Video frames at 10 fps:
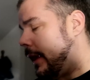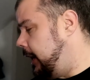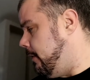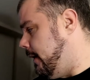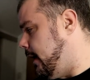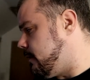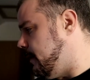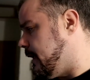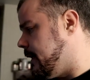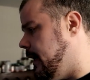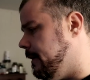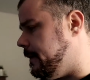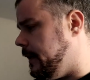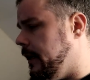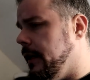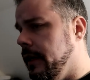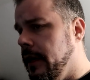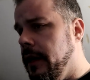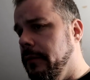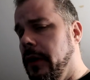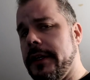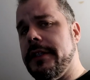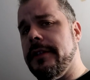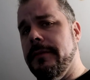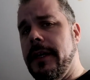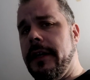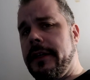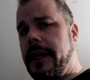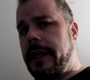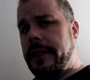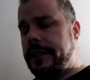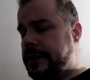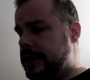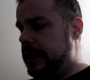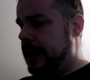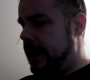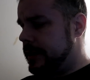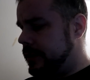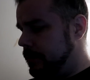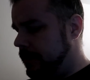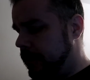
Anyway, I just made a coffee. I'm watching some Letterkenny, just chillaxing